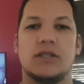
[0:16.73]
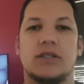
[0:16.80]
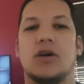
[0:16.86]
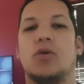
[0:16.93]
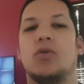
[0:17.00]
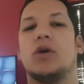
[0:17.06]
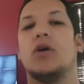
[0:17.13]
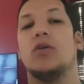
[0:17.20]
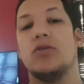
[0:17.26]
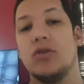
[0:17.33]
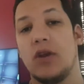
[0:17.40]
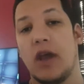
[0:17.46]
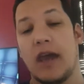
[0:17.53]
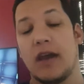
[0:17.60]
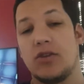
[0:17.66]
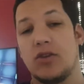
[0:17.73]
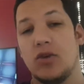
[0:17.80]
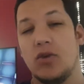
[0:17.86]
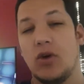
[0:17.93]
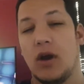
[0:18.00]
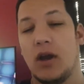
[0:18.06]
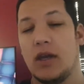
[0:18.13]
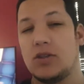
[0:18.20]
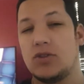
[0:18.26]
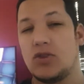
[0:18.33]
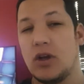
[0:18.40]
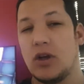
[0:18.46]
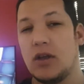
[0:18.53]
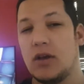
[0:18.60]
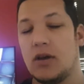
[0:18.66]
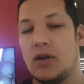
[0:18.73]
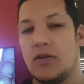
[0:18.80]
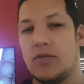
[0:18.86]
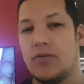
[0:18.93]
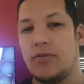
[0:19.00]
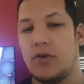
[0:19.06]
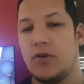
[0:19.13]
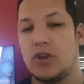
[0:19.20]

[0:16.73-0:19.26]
So we're going to react to a trailer for